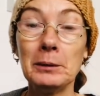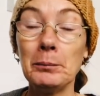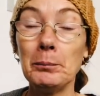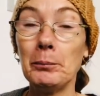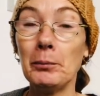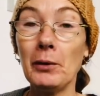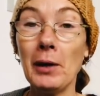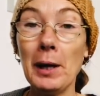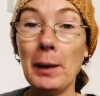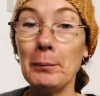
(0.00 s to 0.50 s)

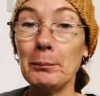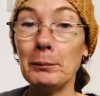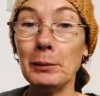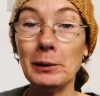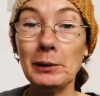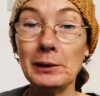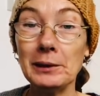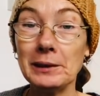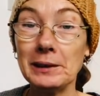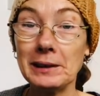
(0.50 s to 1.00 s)

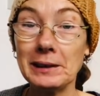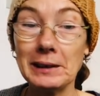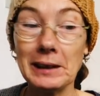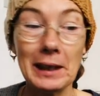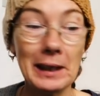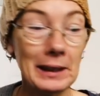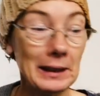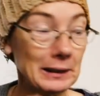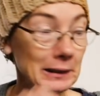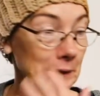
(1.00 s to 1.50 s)
brambles
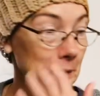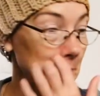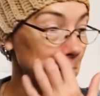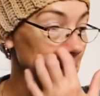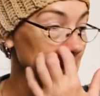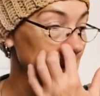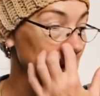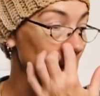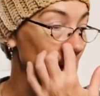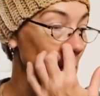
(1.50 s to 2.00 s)
and
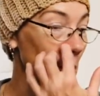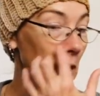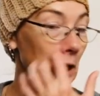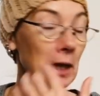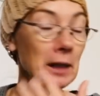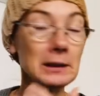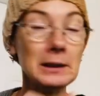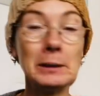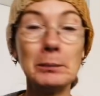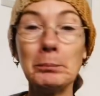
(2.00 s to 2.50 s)
got
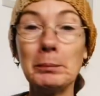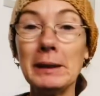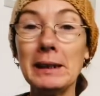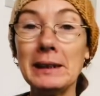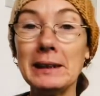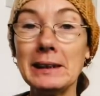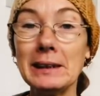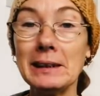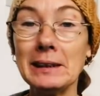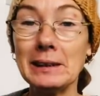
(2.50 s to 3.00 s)
cut to
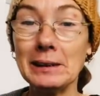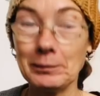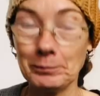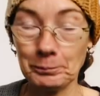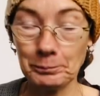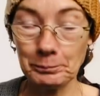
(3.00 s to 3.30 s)
pieces.